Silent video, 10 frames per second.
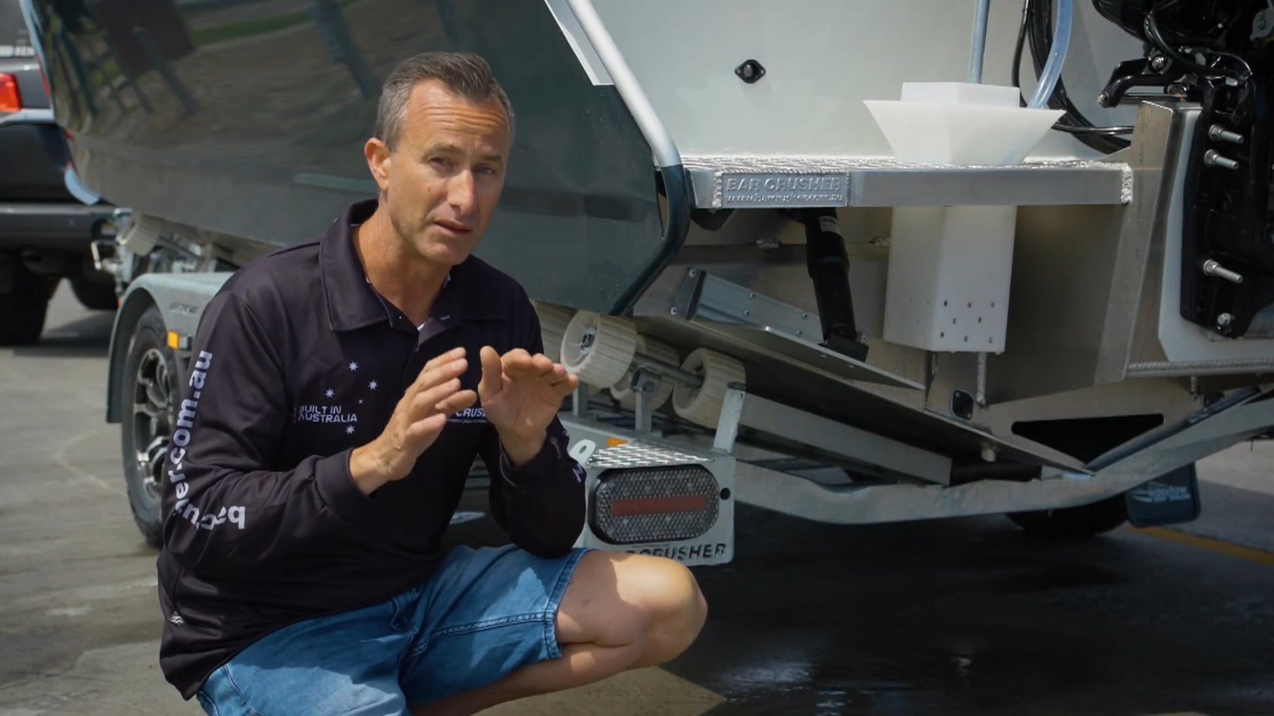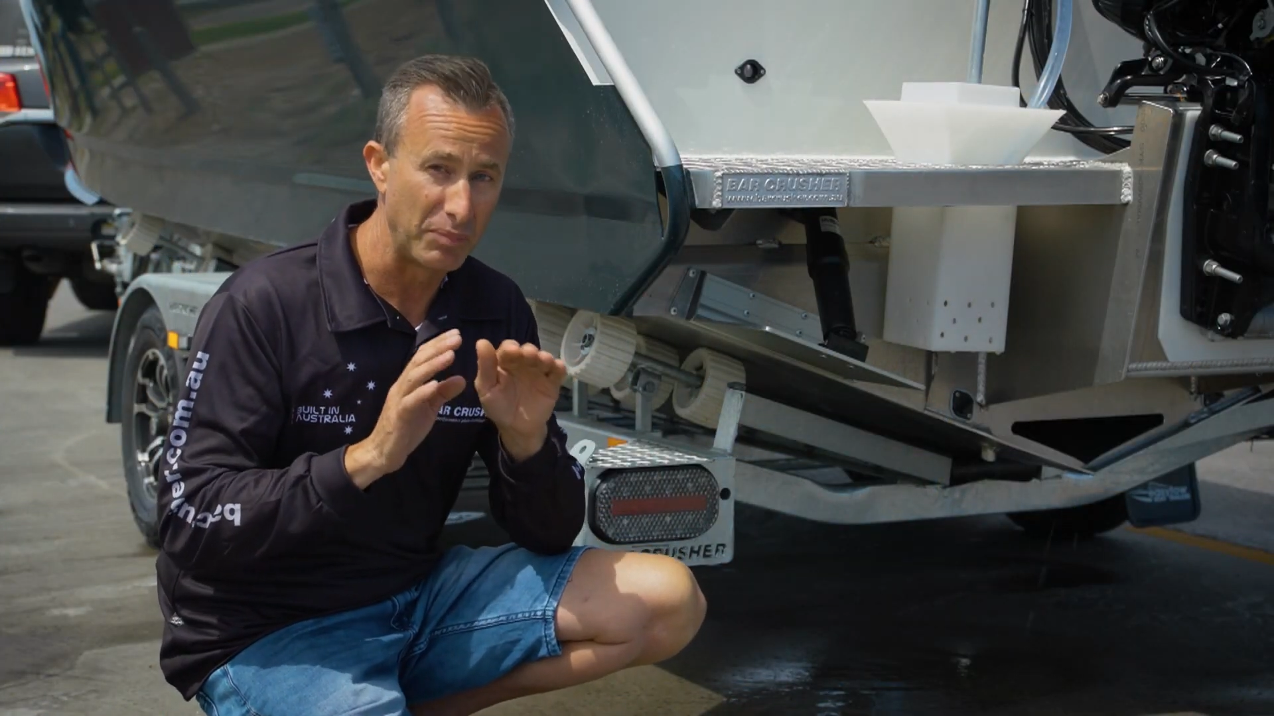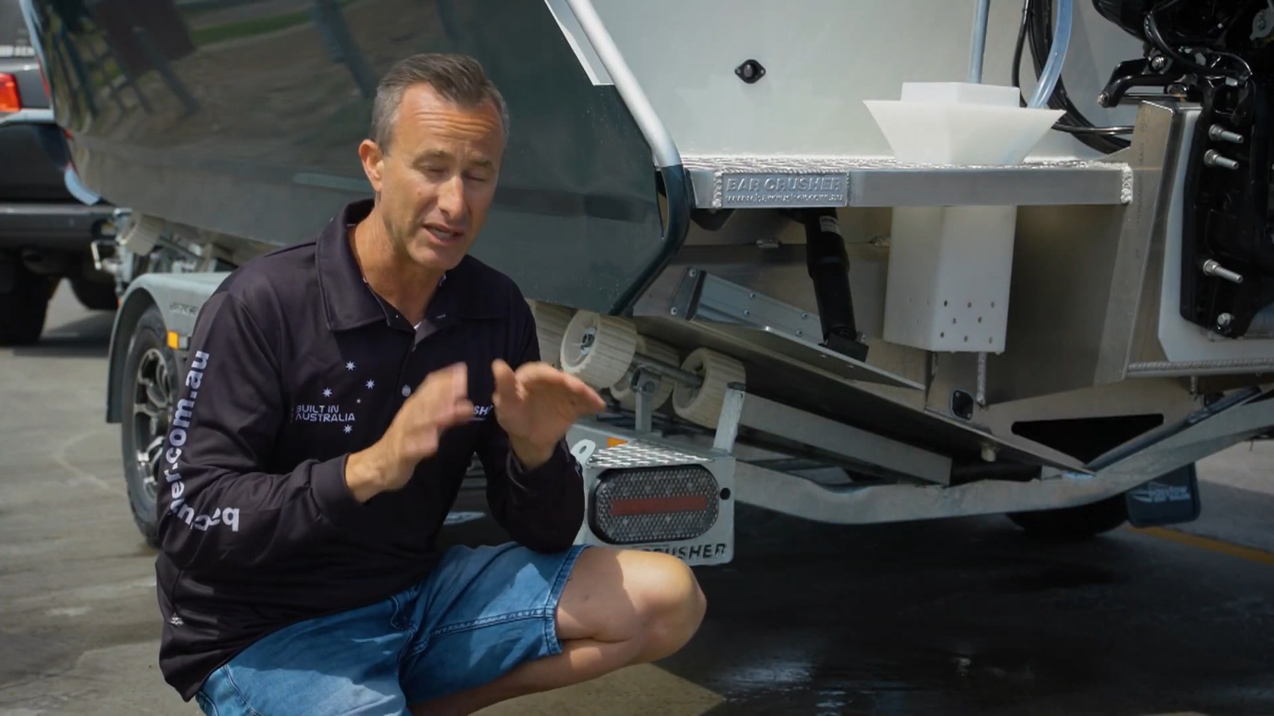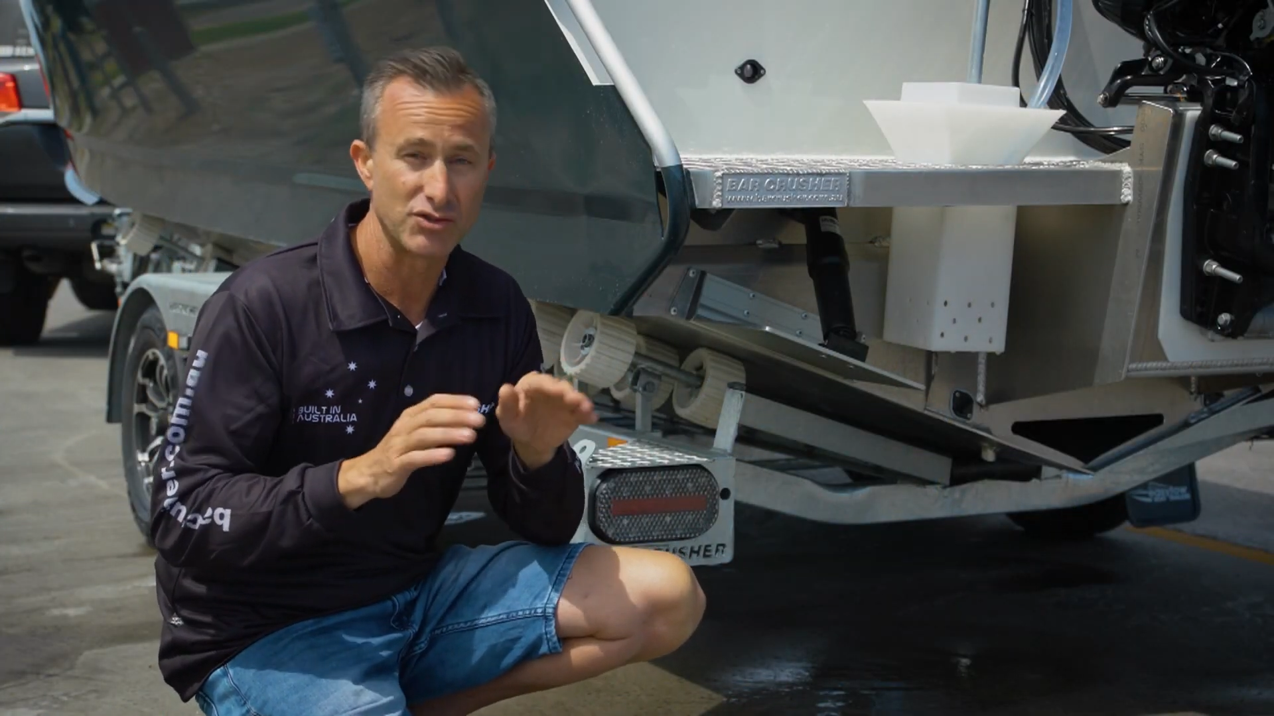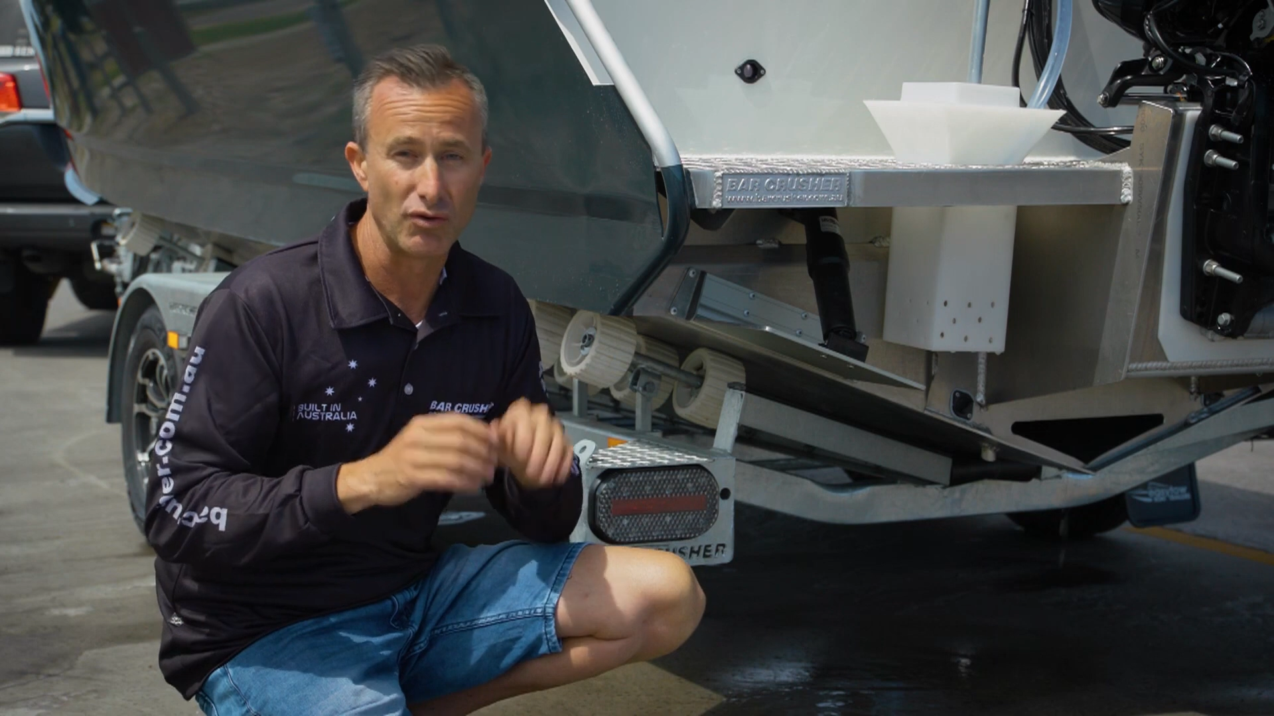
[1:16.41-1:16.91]
the
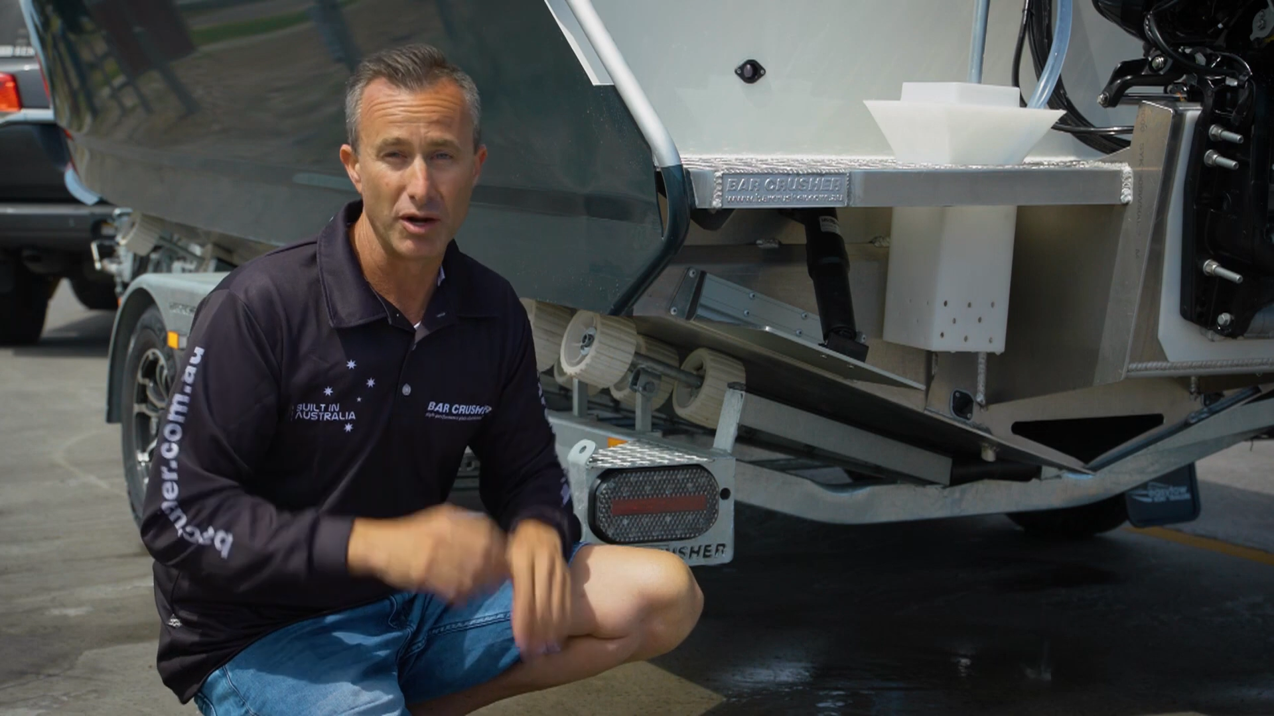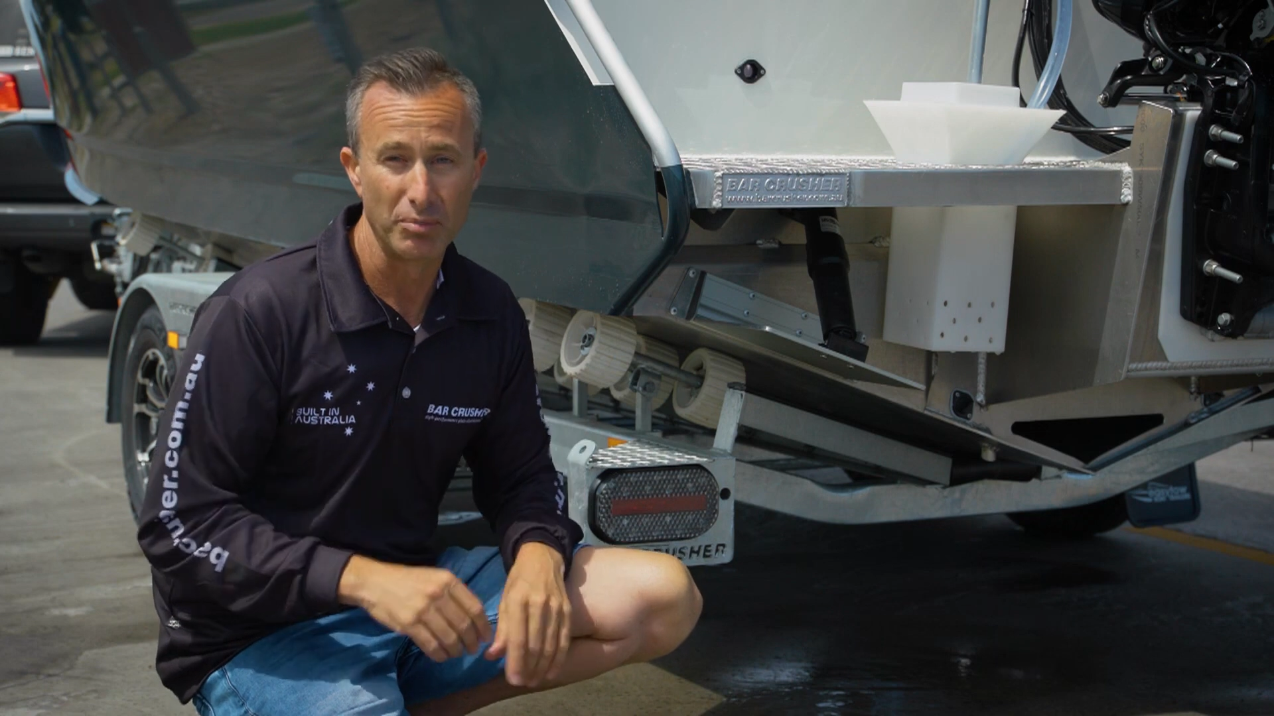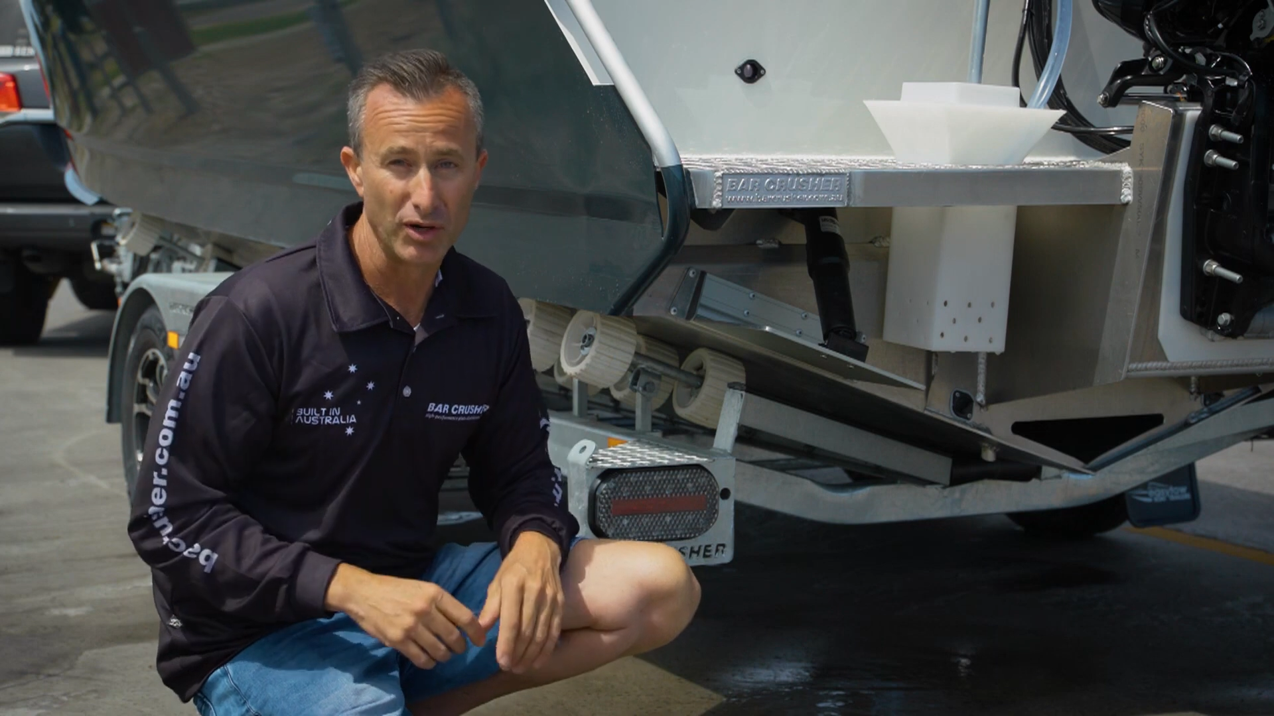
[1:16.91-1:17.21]
best ride